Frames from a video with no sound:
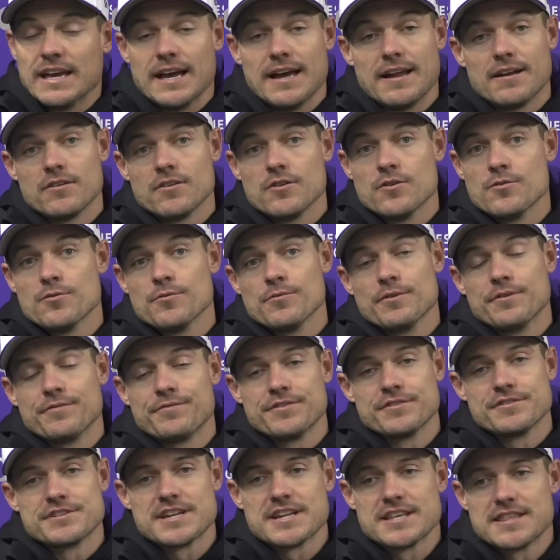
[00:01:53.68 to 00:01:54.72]
Yeah, I don't know if
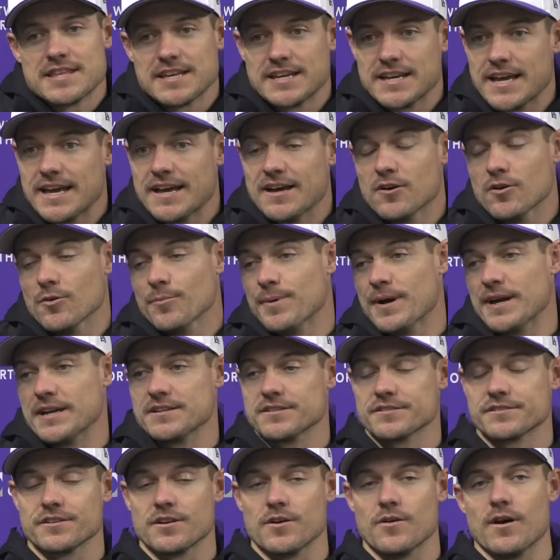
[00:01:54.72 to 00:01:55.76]
there's anything to help. I
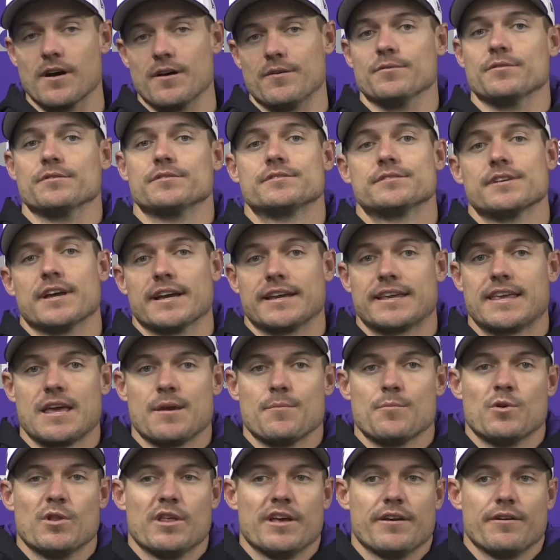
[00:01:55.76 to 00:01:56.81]
just know I
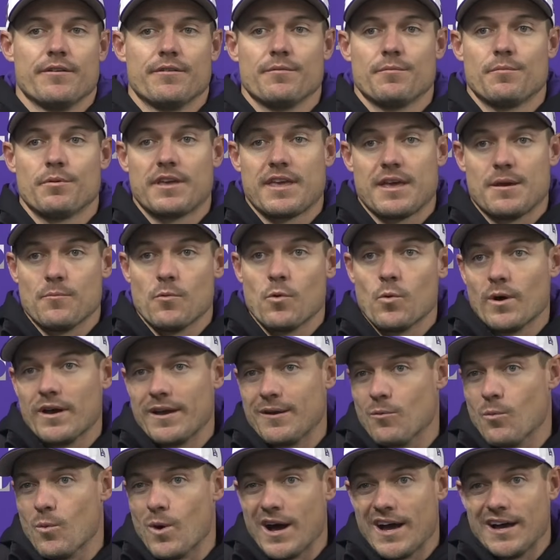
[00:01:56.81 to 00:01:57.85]
came
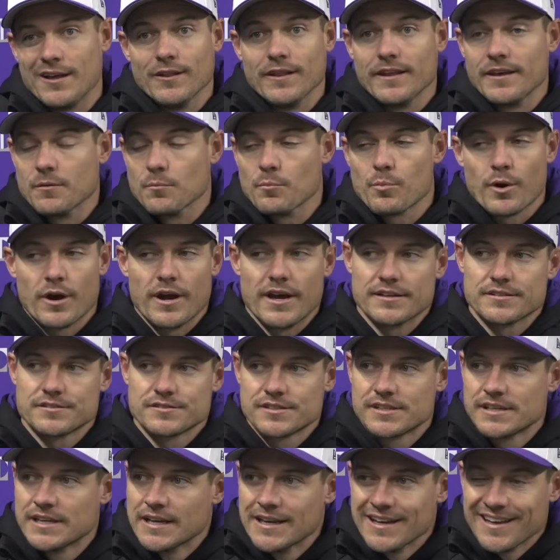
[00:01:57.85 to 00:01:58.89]
away wildly
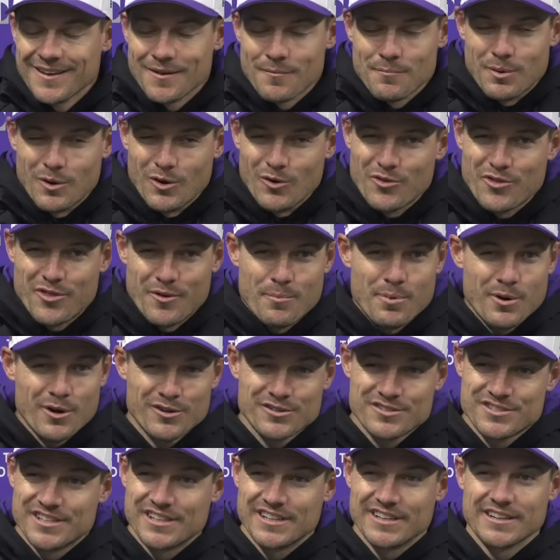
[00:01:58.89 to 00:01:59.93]
impressed, both the
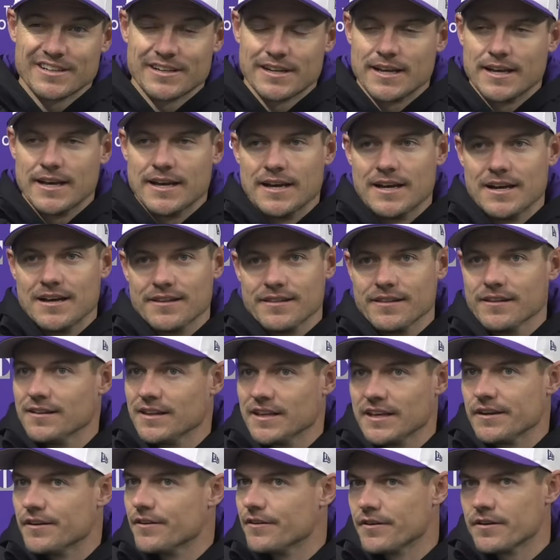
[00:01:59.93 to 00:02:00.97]
person, the
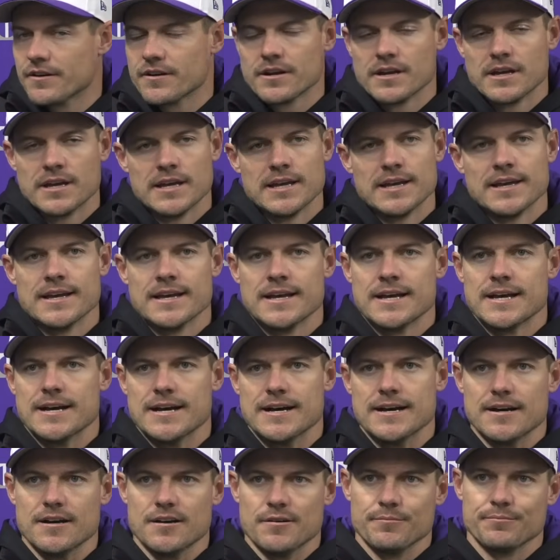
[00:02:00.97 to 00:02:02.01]
leader,
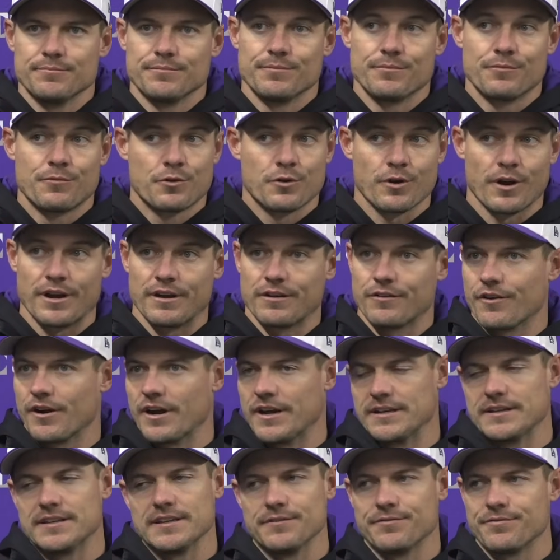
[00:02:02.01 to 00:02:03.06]
great,
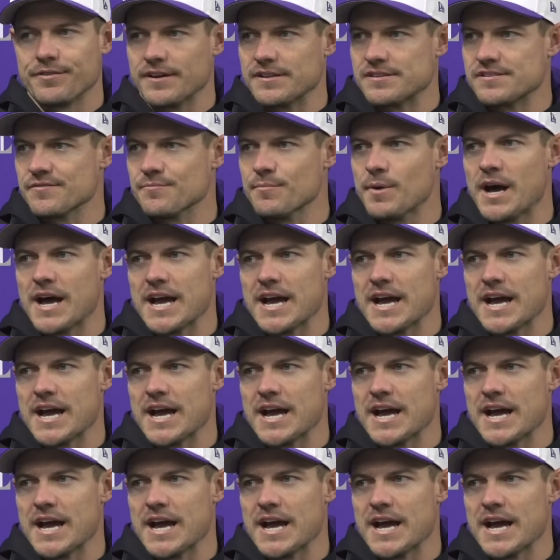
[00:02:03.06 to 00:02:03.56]
great defensive